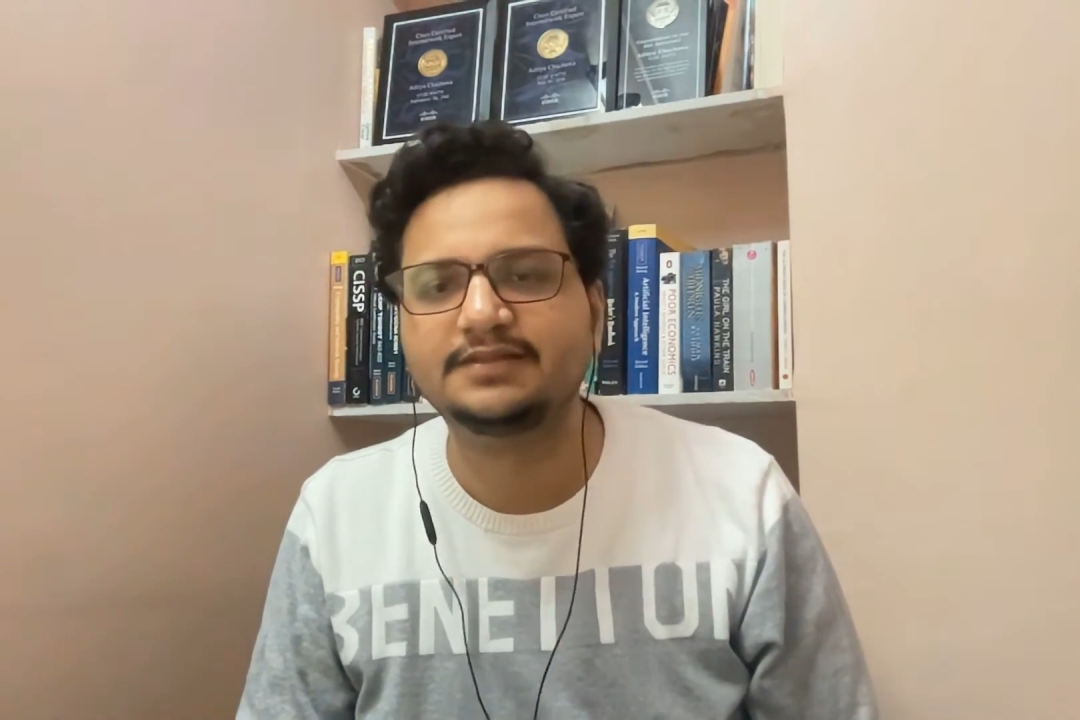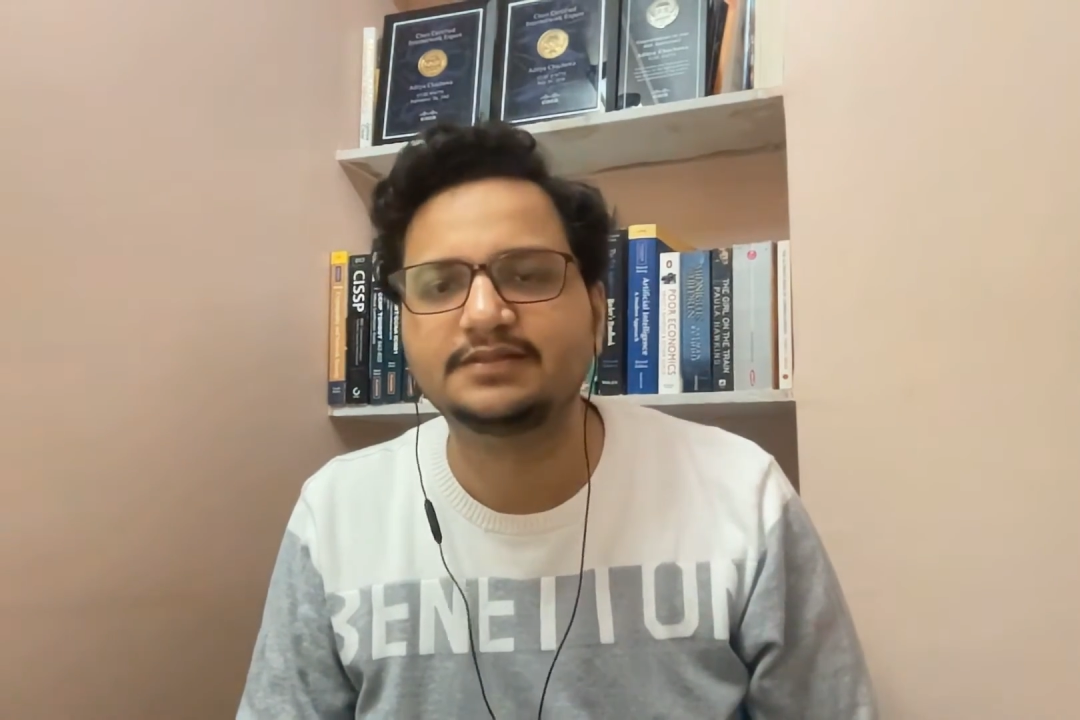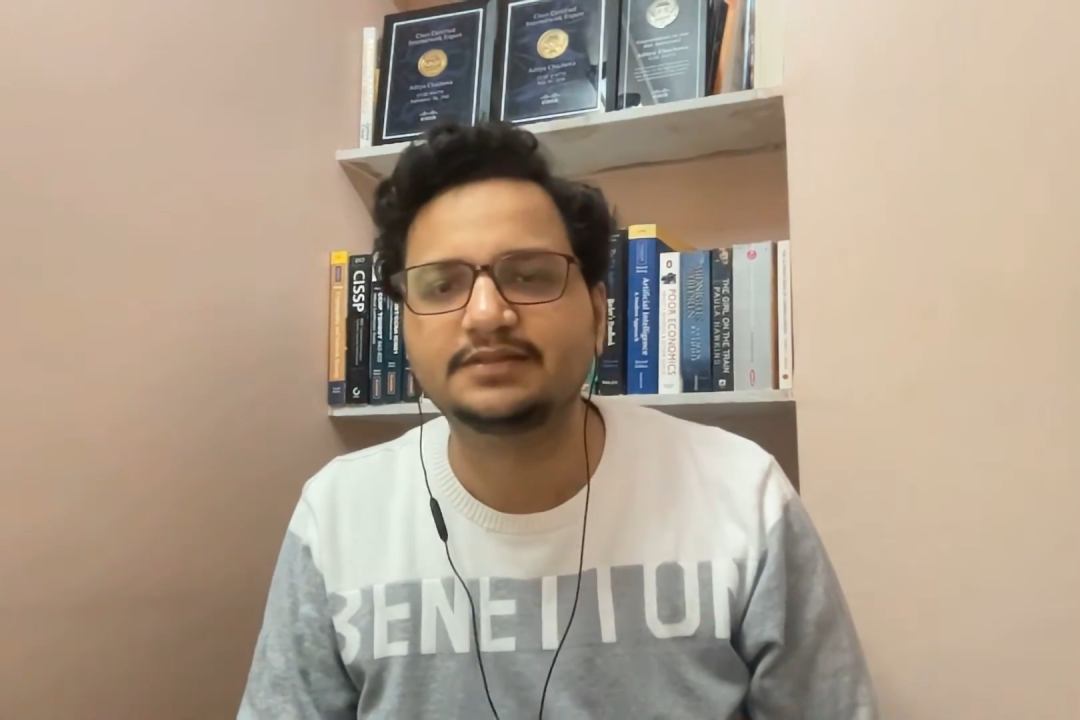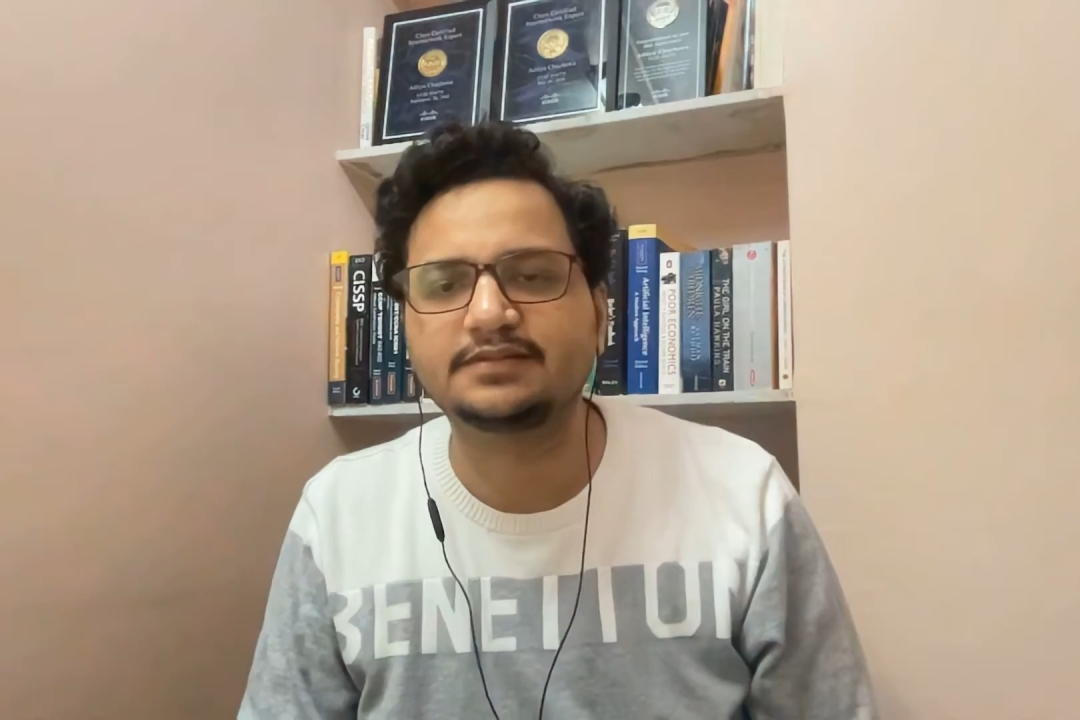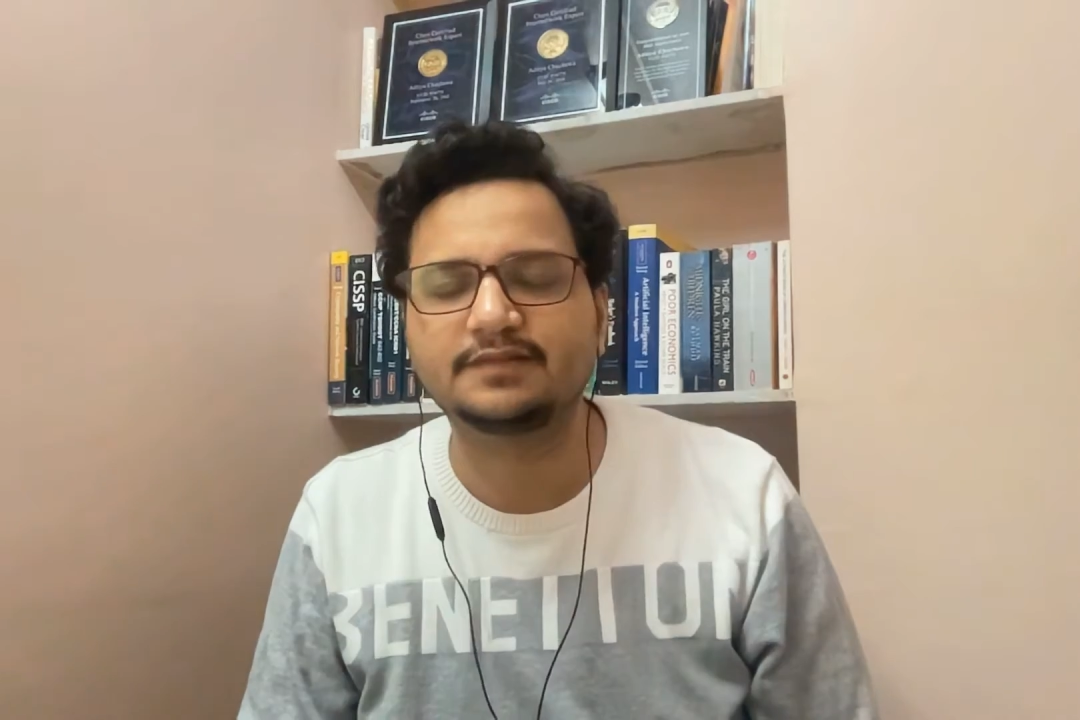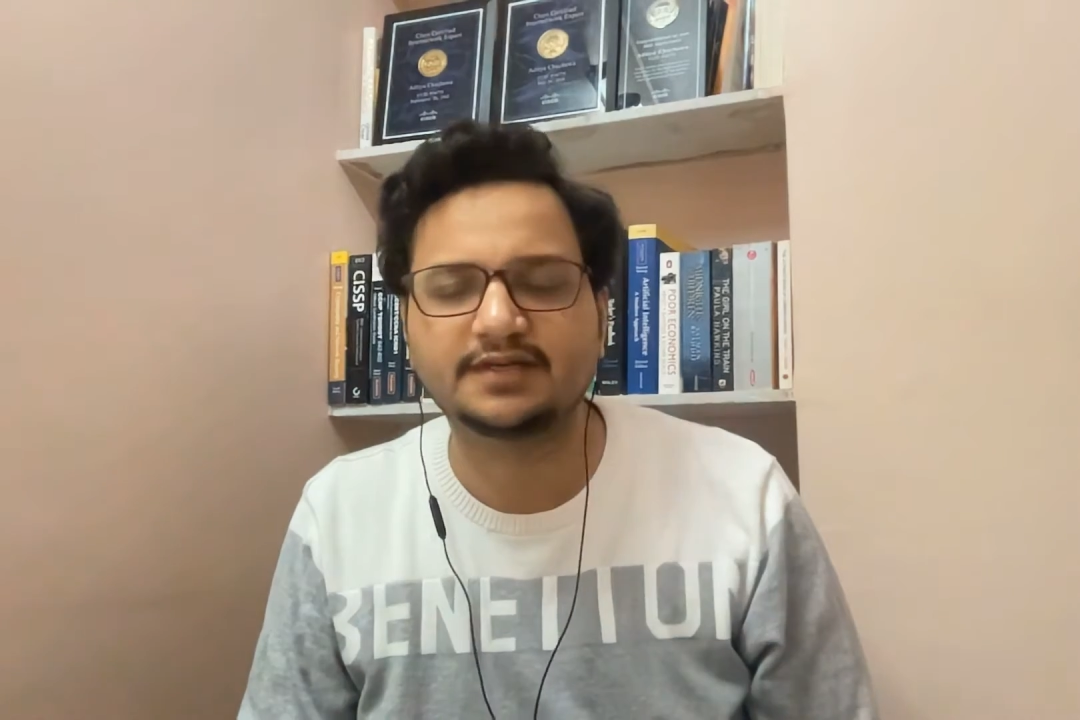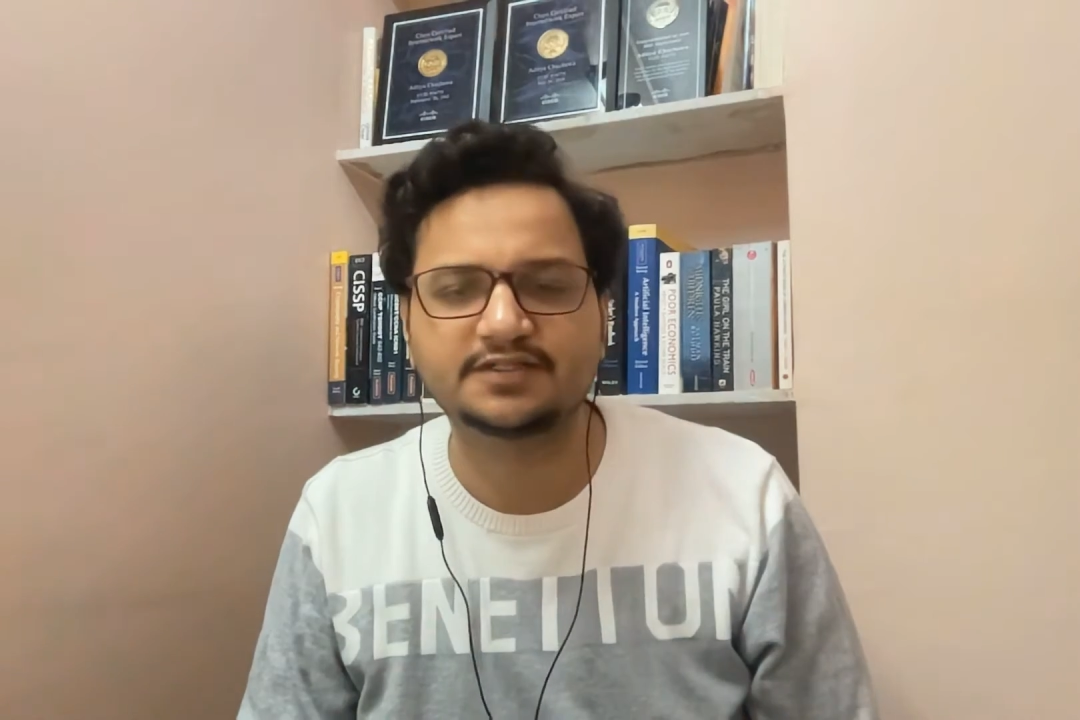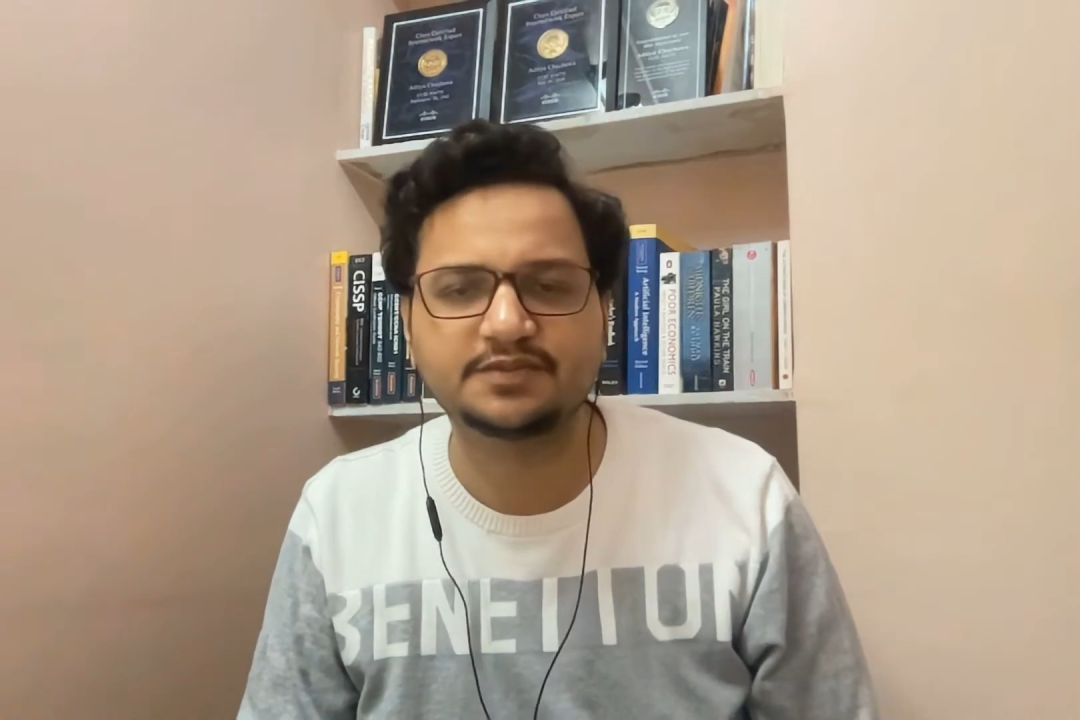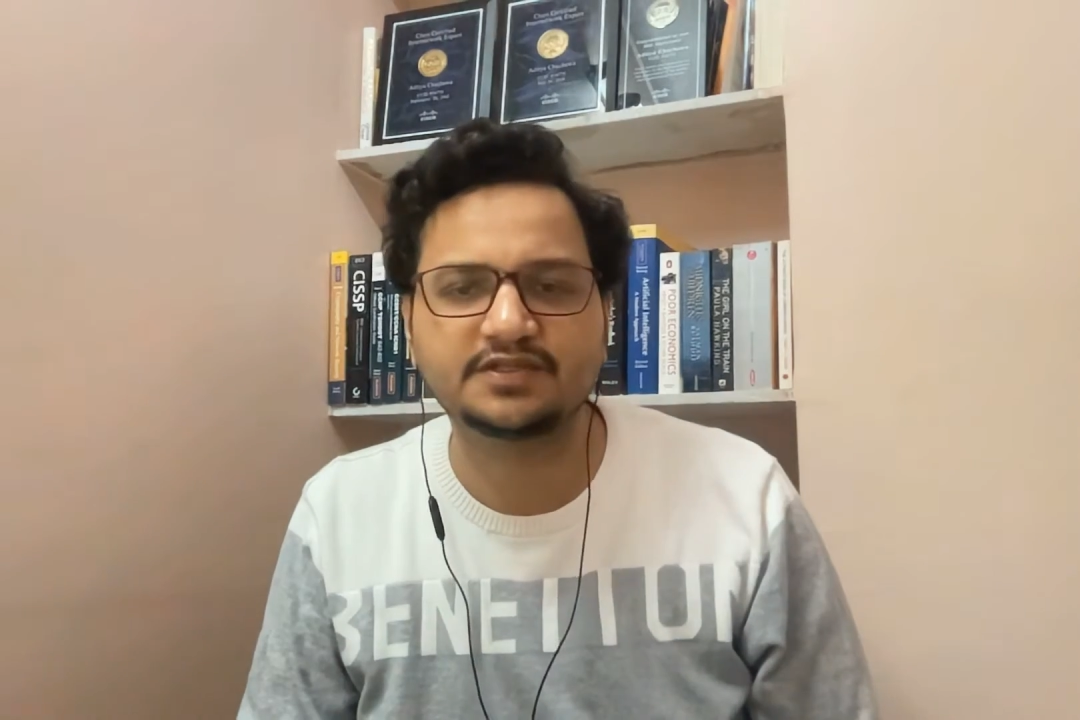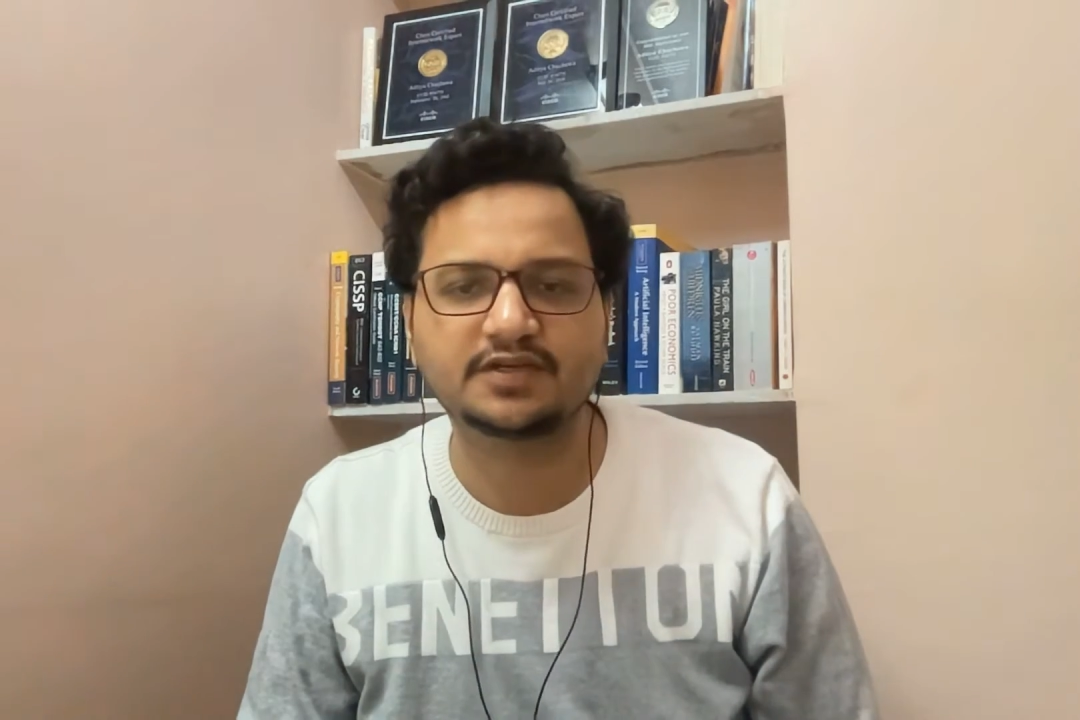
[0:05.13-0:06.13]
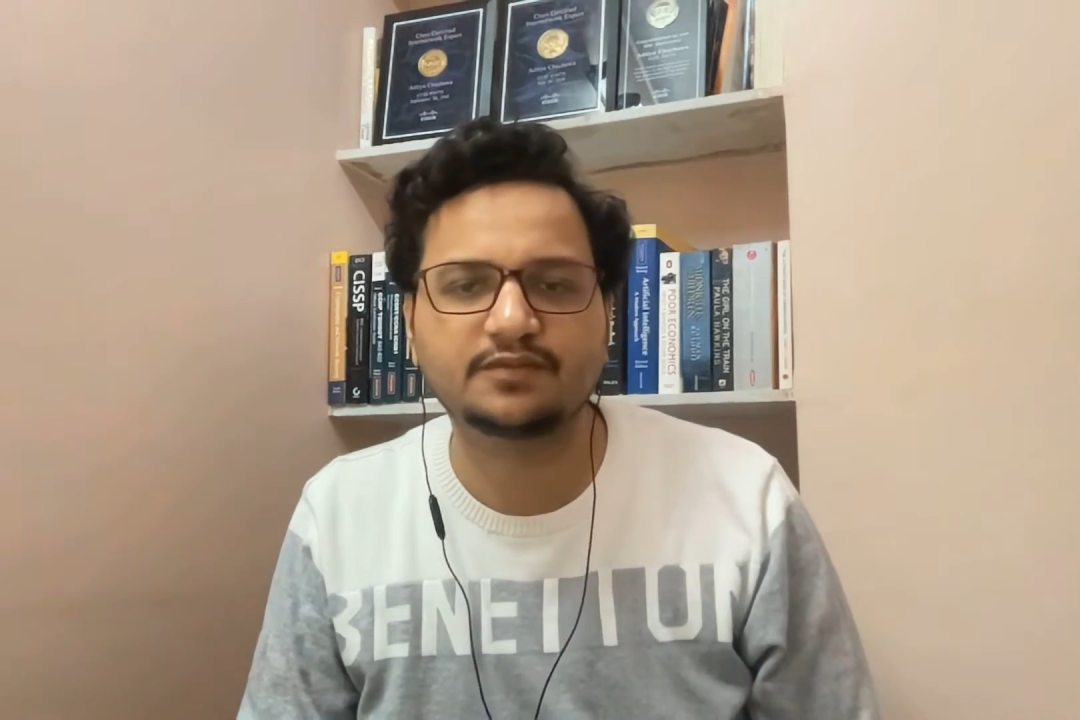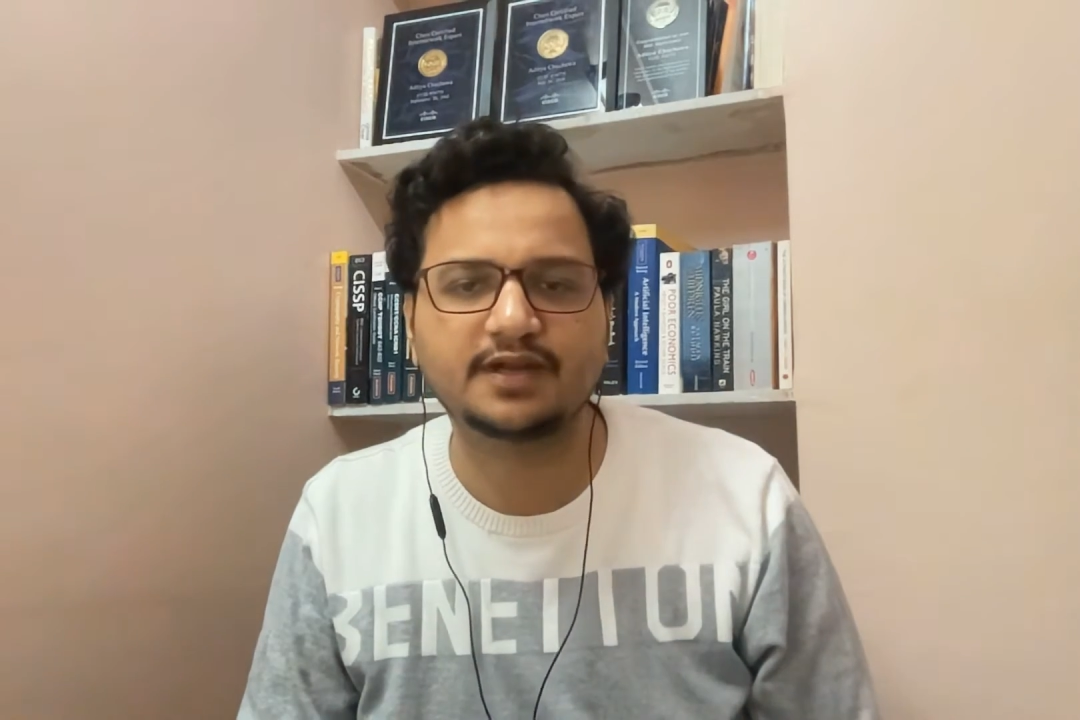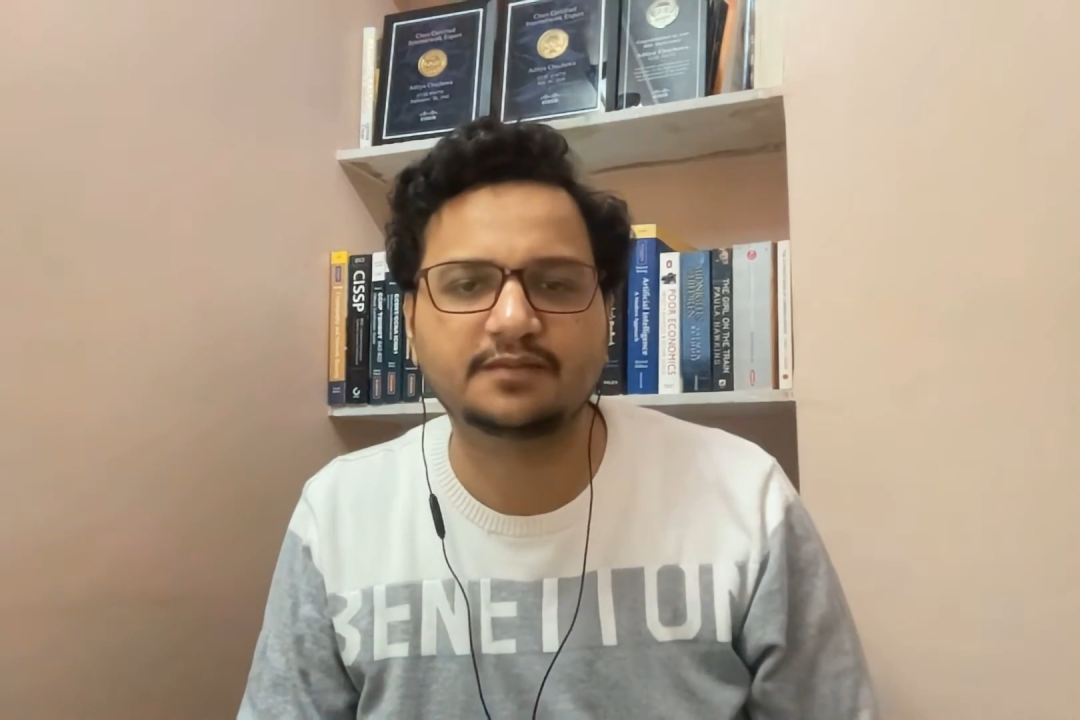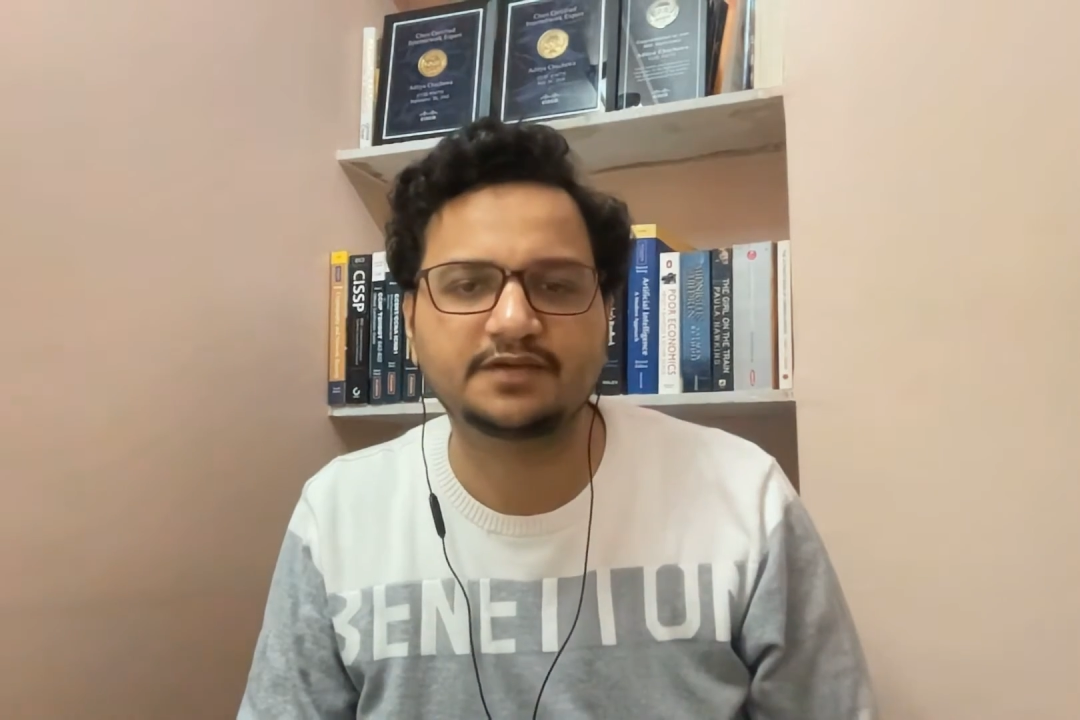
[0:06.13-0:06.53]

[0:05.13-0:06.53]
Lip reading: Last month I cracked